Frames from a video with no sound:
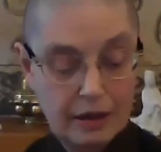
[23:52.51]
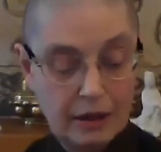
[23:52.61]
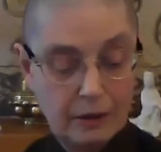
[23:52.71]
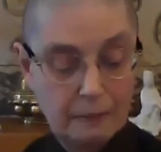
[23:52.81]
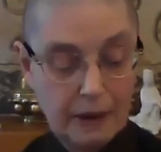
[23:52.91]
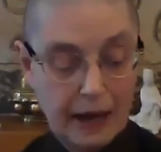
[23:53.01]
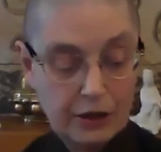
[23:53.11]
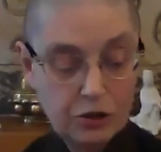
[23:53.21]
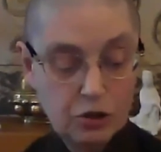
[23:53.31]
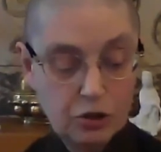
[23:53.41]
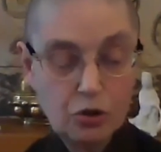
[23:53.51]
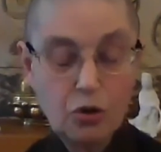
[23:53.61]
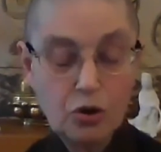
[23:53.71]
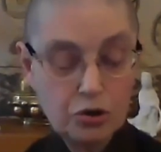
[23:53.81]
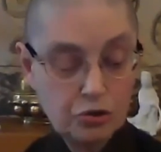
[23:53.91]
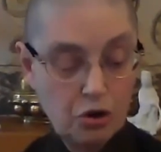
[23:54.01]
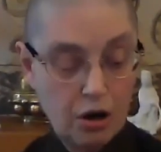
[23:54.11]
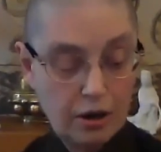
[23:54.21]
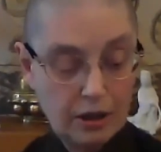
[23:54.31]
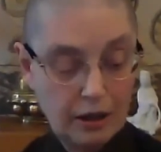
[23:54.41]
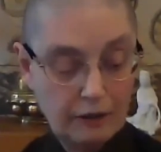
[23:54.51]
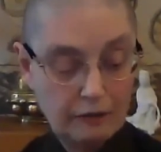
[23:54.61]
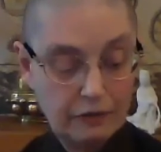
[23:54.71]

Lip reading: compassionate, or strong enough.